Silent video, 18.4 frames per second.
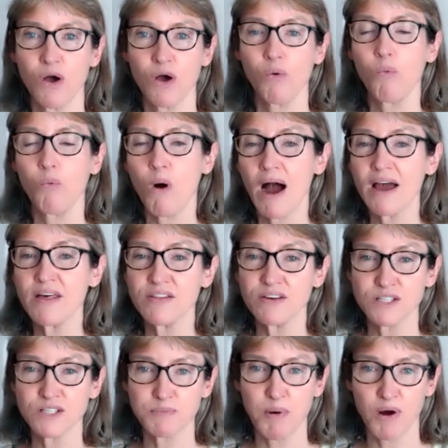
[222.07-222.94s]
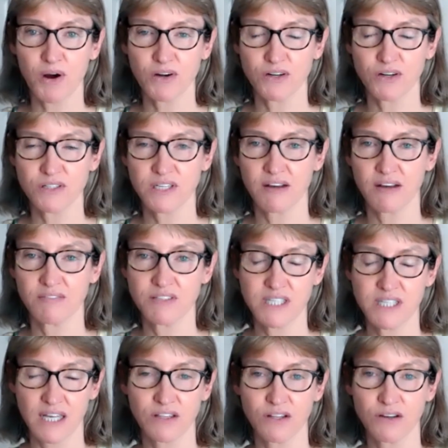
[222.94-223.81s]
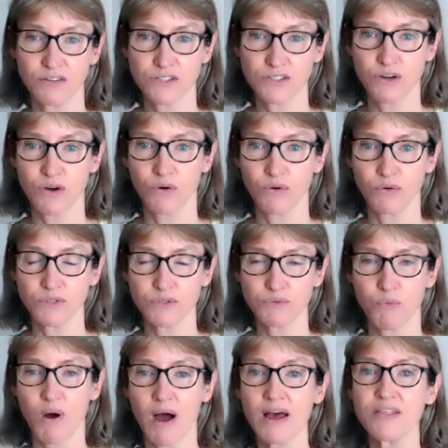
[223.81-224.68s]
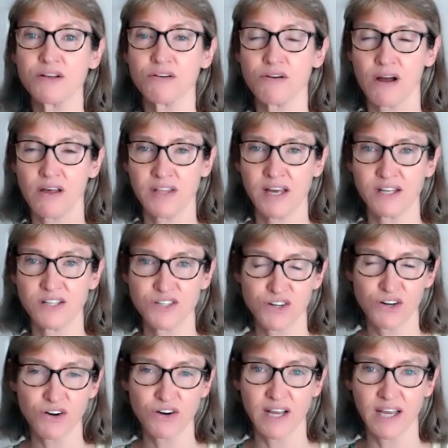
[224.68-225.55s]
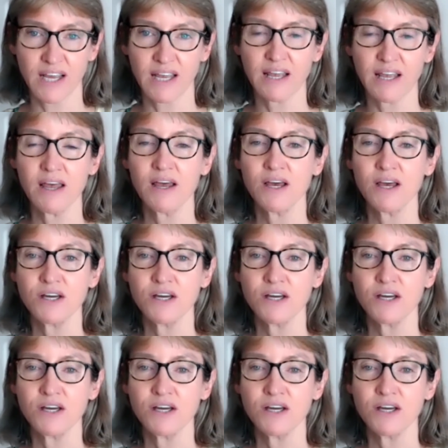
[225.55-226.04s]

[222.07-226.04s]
why those partners have set those goals, why they're on that journey,